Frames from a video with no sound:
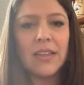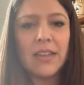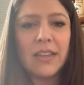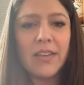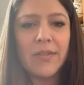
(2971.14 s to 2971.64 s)
I
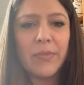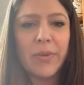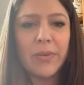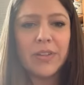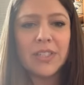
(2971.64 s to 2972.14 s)
love when
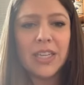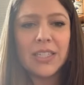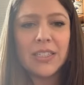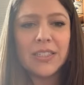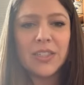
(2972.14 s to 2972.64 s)
people are saying
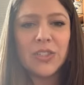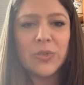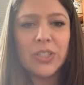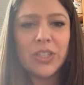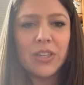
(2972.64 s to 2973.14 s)
nice things to
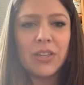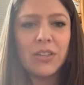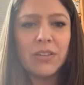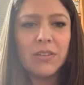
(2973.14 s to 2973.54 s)
each other.